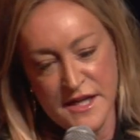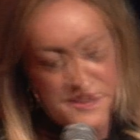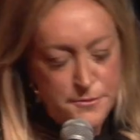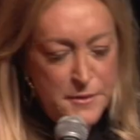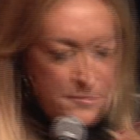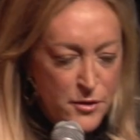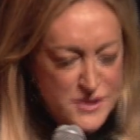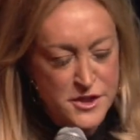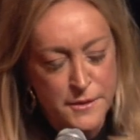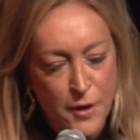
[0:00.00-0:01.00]
And so people always
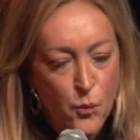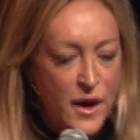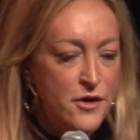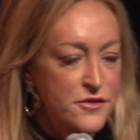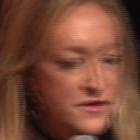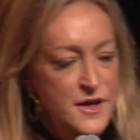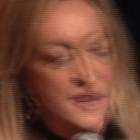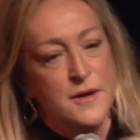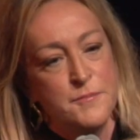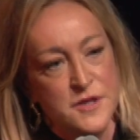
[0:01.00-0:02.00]
talk about wealth,
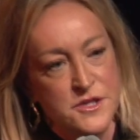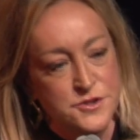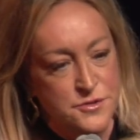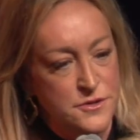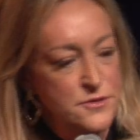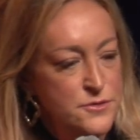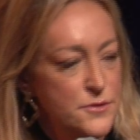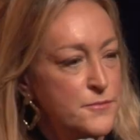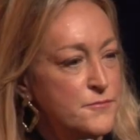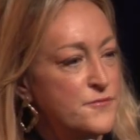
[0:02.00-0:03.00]
but the
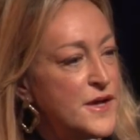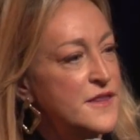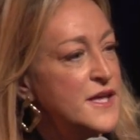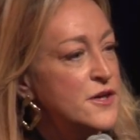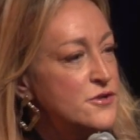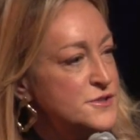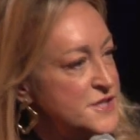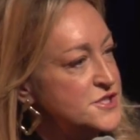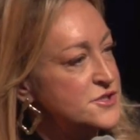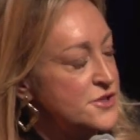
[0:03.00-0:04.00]
true thing you're
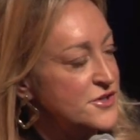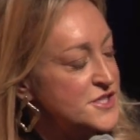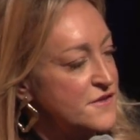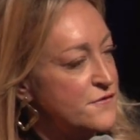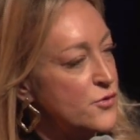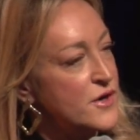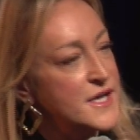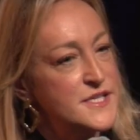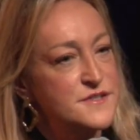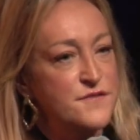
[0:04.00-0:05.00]
searching for
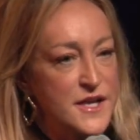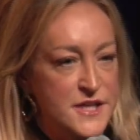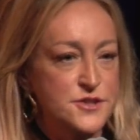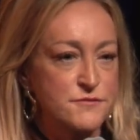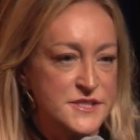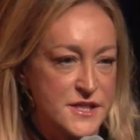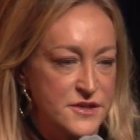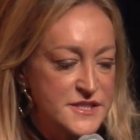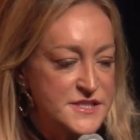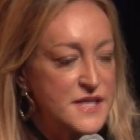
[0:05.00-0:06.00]
is financial
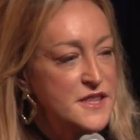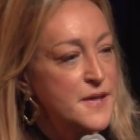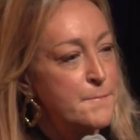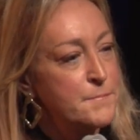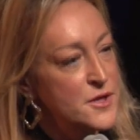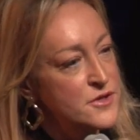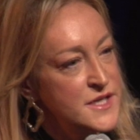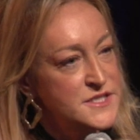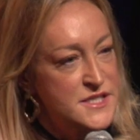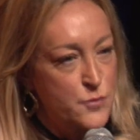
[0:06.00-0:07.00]
resiliency, the
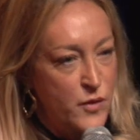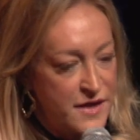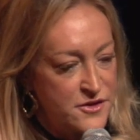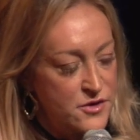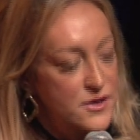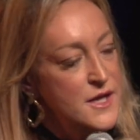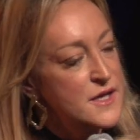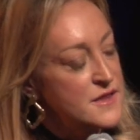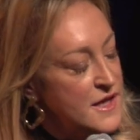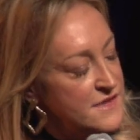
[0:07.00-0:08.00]
ability to weather
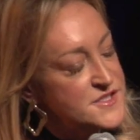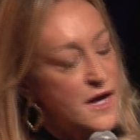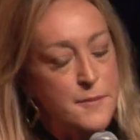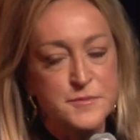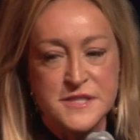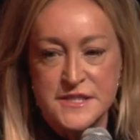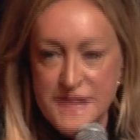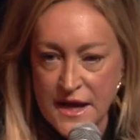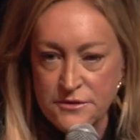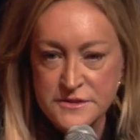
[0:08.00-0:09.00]
life's ups and
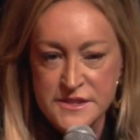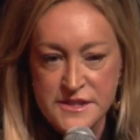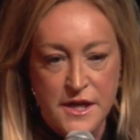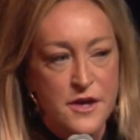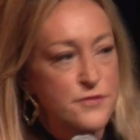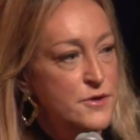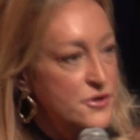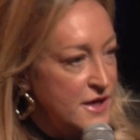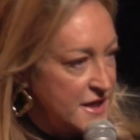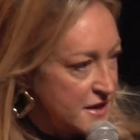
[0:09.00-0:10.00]
downs through
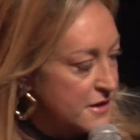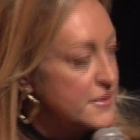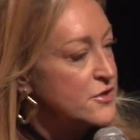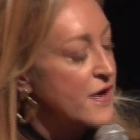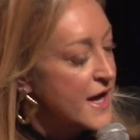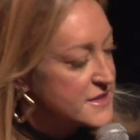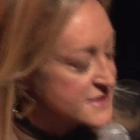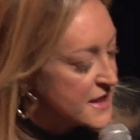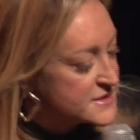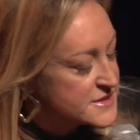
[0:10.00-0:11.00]
your income and your
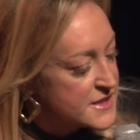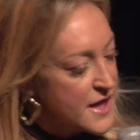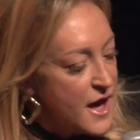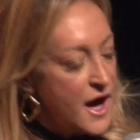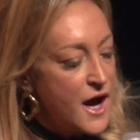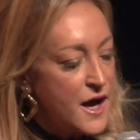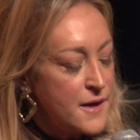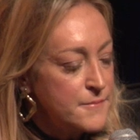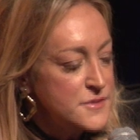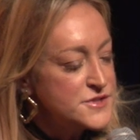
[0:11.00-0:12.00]
assets.
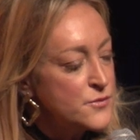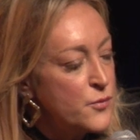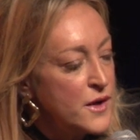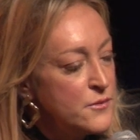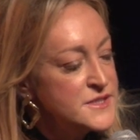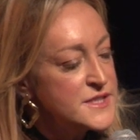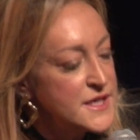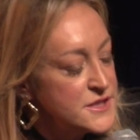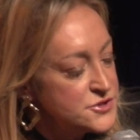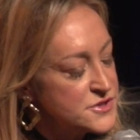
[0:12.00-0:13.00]
So what was
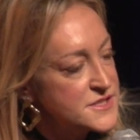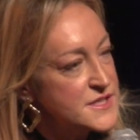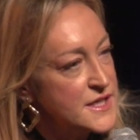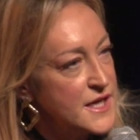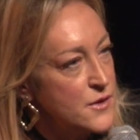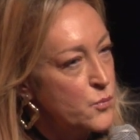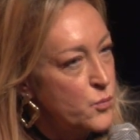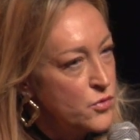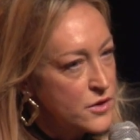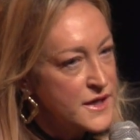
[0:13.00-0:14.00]
interesting in
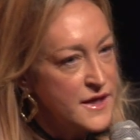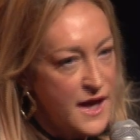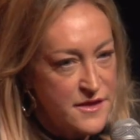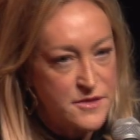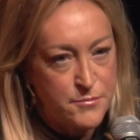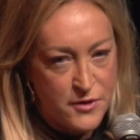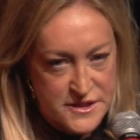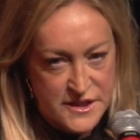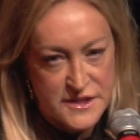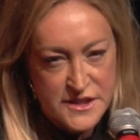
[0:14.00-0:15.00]
looking at the
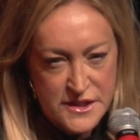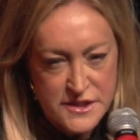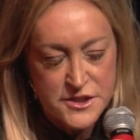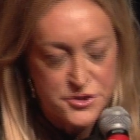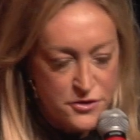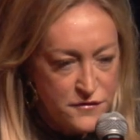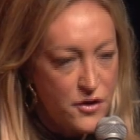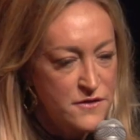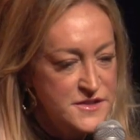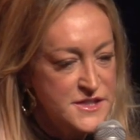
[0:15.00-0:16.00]
presidents, and this is true of all
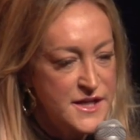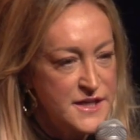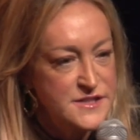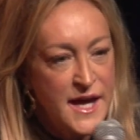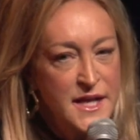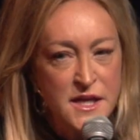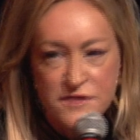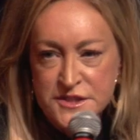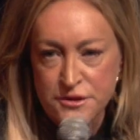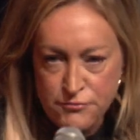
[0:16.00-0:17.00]
of us today, is any of
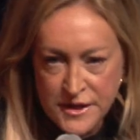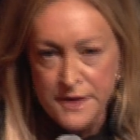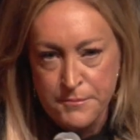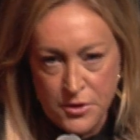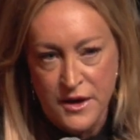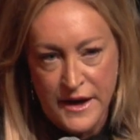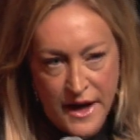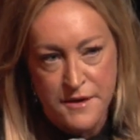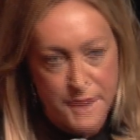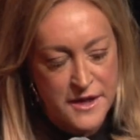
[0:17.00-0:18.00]
us could read a book on how
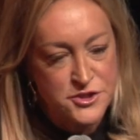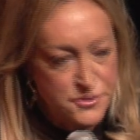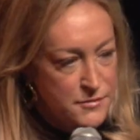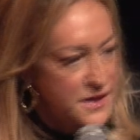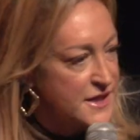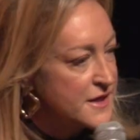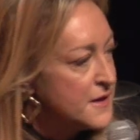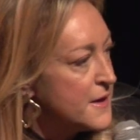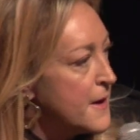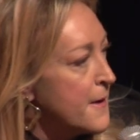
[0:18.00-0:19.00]
to manage your money.
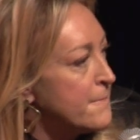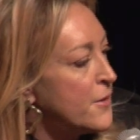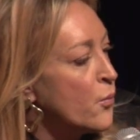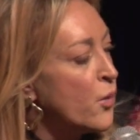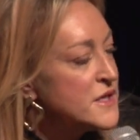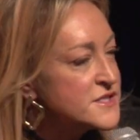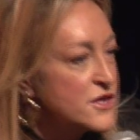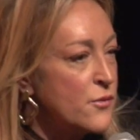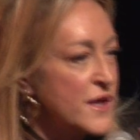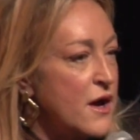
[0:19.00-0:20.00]
But what's
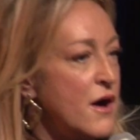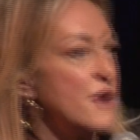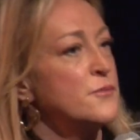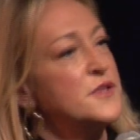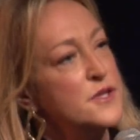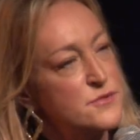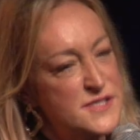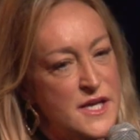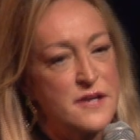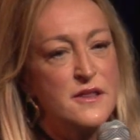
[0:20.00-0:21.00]
going on with you
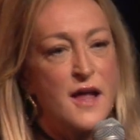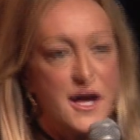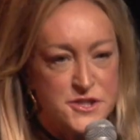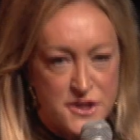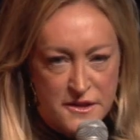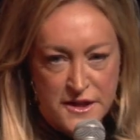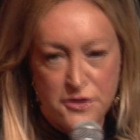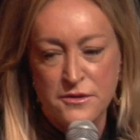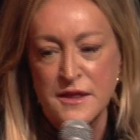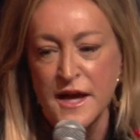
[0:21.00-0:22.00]
psychologically, your
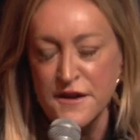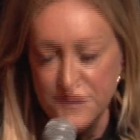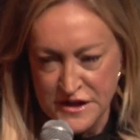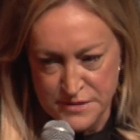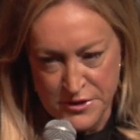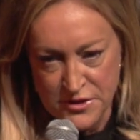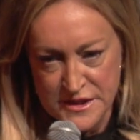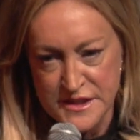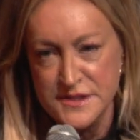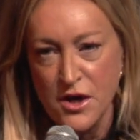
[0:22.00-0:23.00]
life
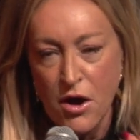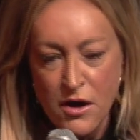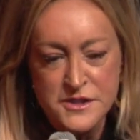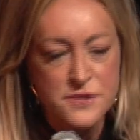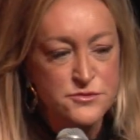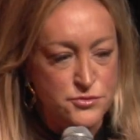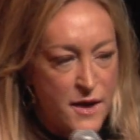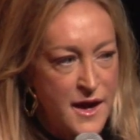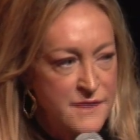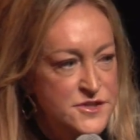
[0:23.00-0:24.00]
experiences, also
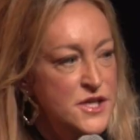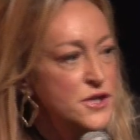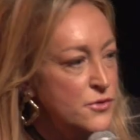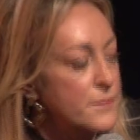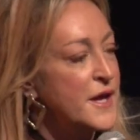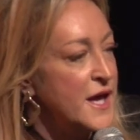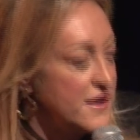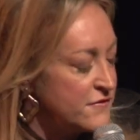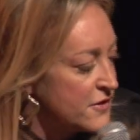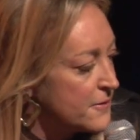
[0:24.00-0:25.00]
drives your
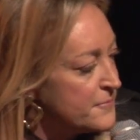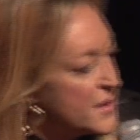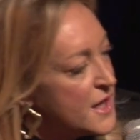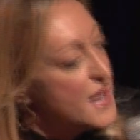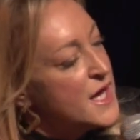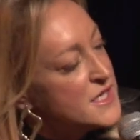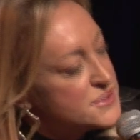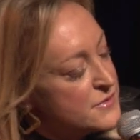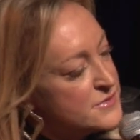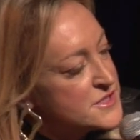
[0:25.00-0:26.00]
behavior. And so
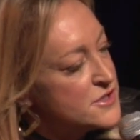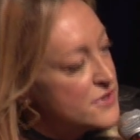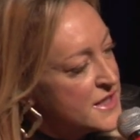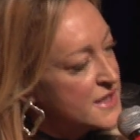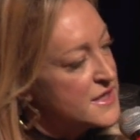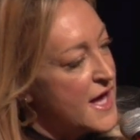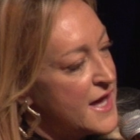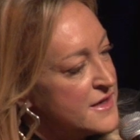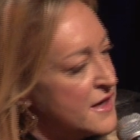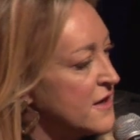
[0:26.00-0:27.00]
when I was looking at that,
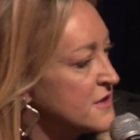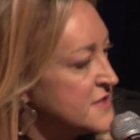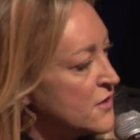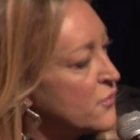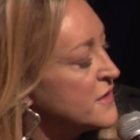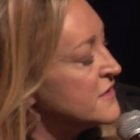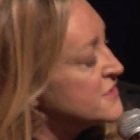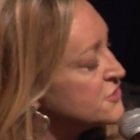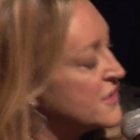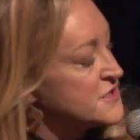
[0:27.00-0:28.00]
and I'll take one of these
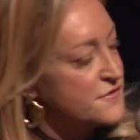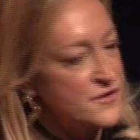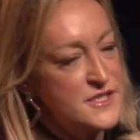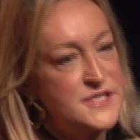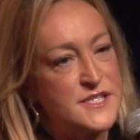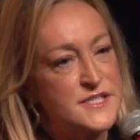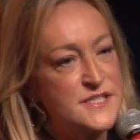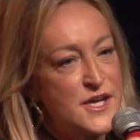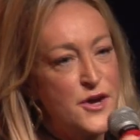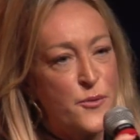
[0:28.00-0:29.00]
traits for instance,
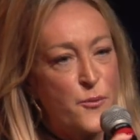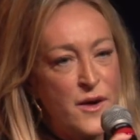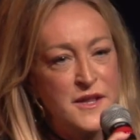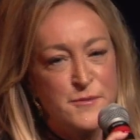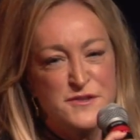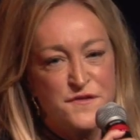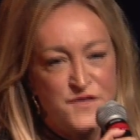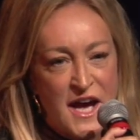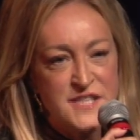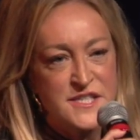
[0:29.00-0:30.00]
one of the most
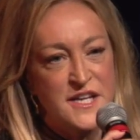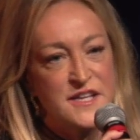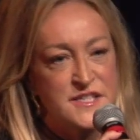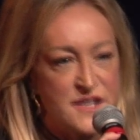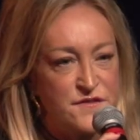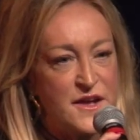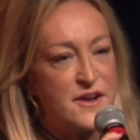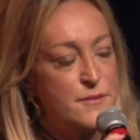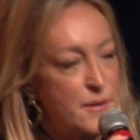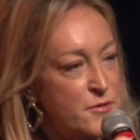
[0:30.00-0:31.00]
fascinating things I found
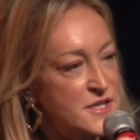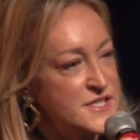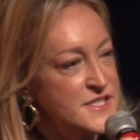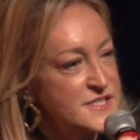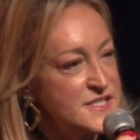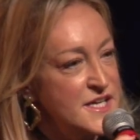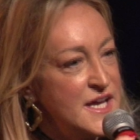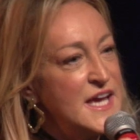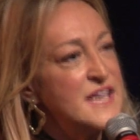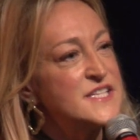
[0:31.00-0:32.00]
out about presidents
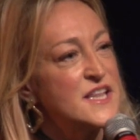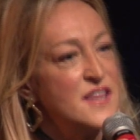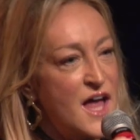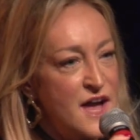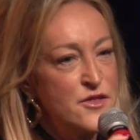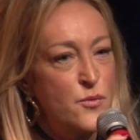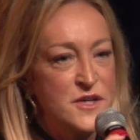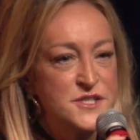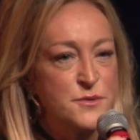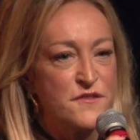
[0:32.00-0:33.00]
is a lot of the
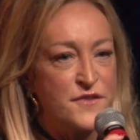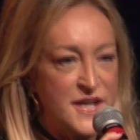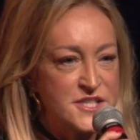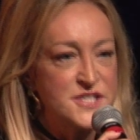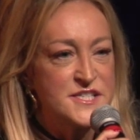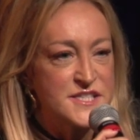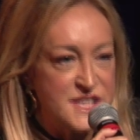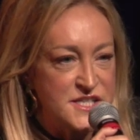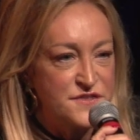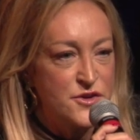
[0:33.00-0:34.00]
ones who are financially
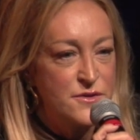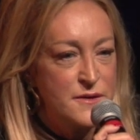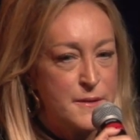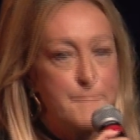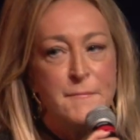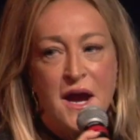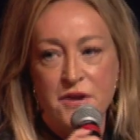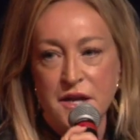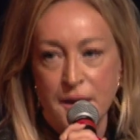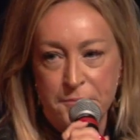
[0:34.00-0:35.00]
successful
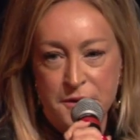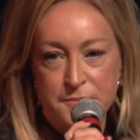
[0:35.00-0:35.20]
married up.